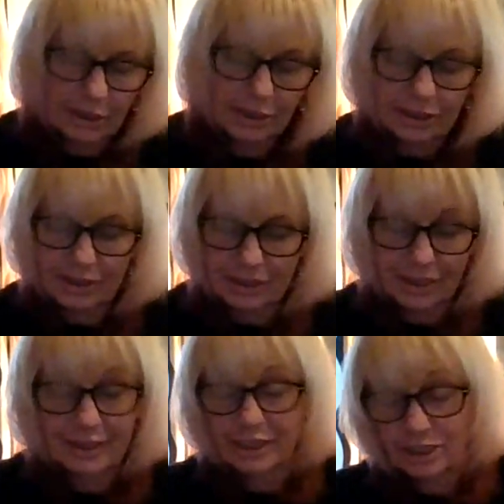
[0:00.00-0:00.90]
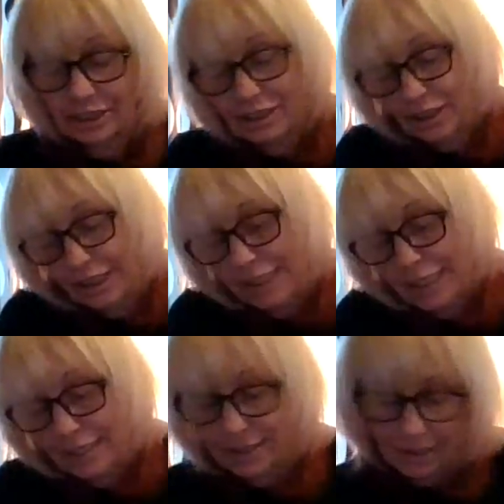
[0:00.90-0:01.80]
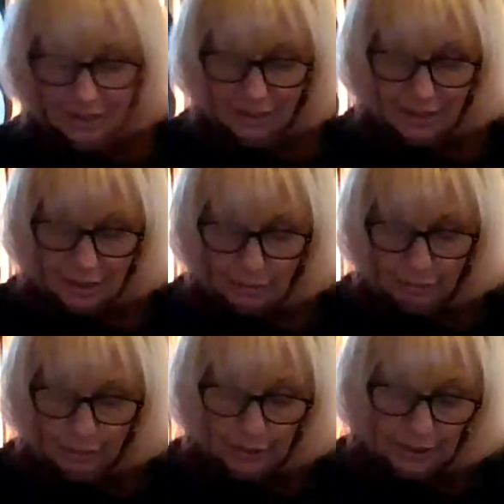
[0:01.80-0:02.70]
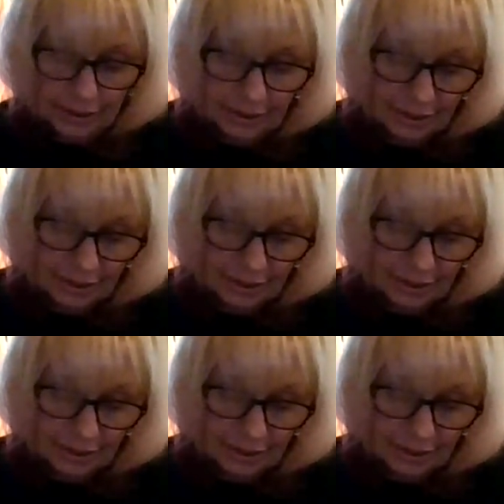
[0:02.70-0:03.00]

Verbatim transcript: Is it, it's the shtick, but